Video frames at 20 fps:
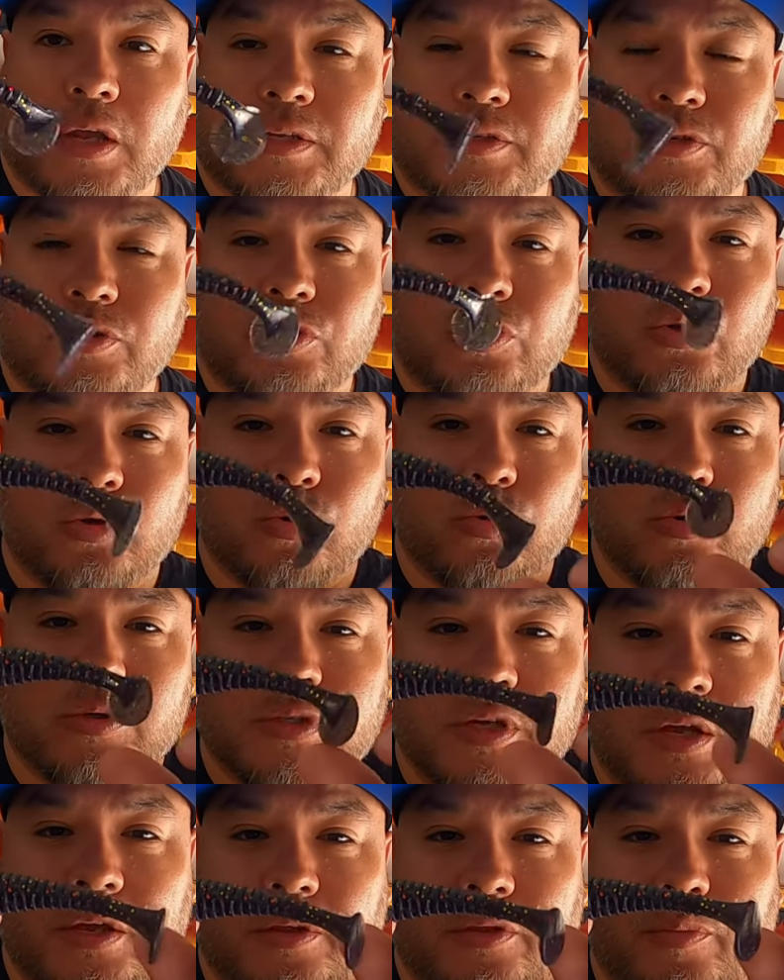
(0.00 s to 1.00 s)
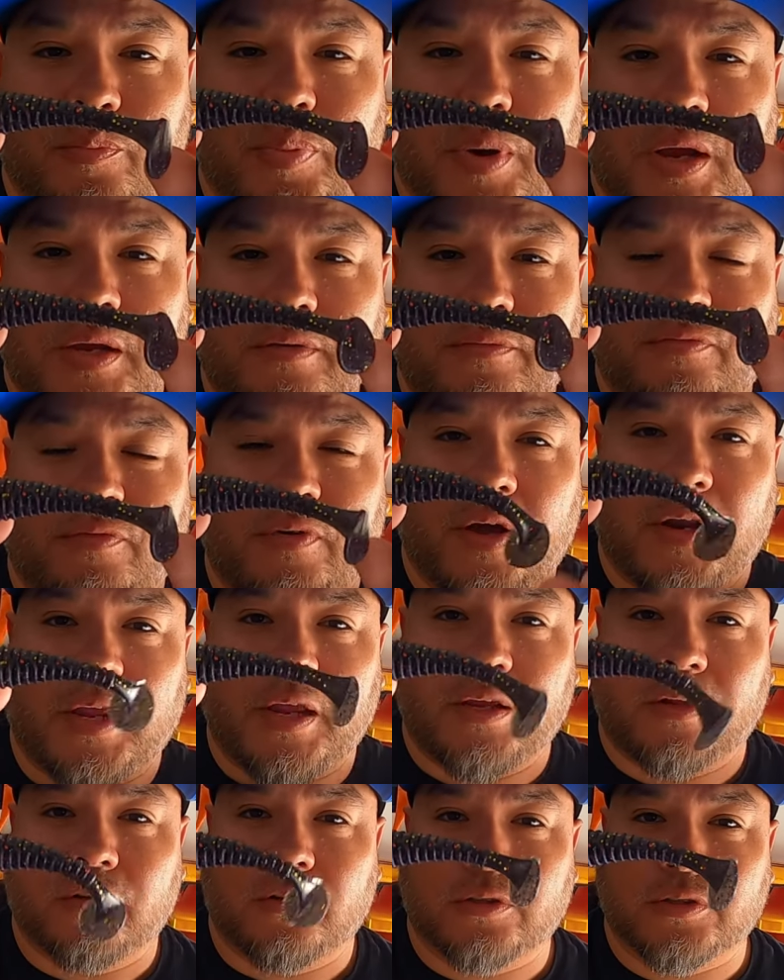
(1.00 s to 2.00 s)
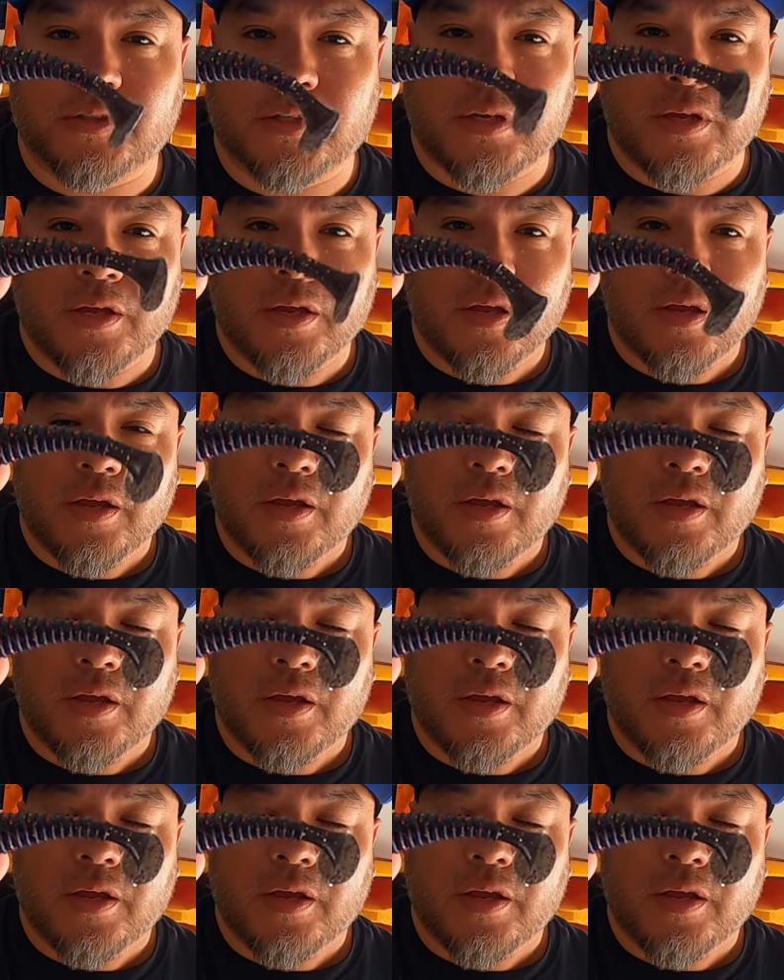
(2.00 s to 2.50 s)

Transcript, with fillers: I like to use the Bite and Fight Anglers.